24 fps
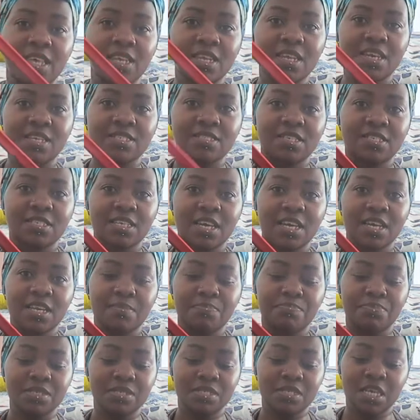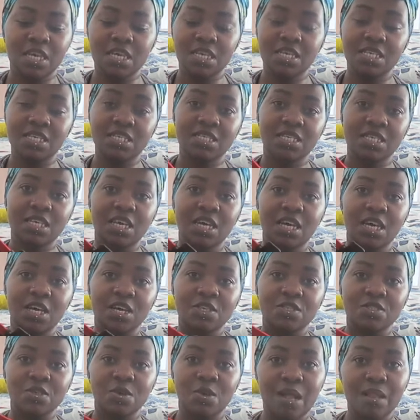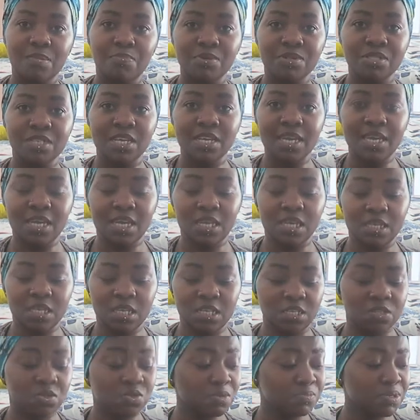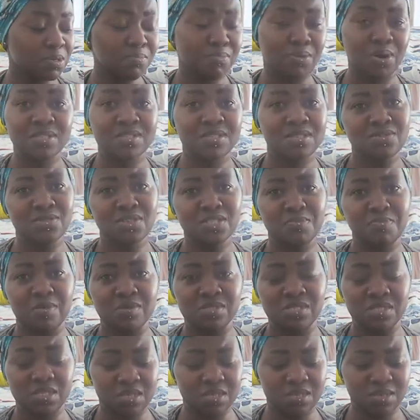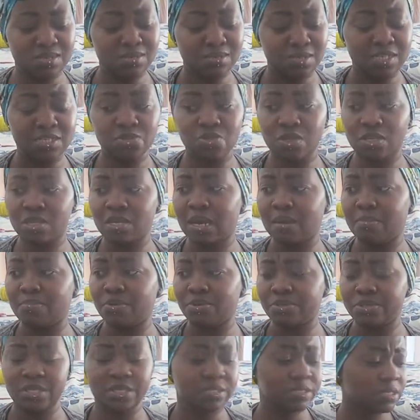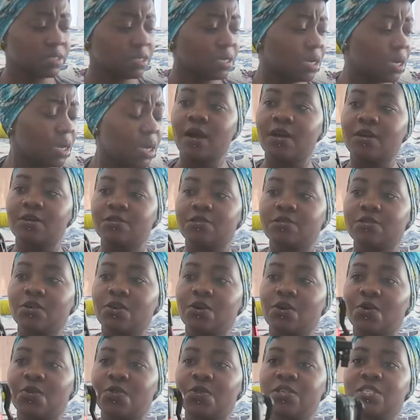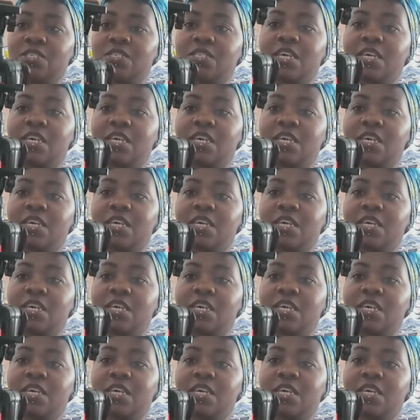that it has this clippy thingies so I'll put the link in the description box it's not sponsored it's literally I bought it so this is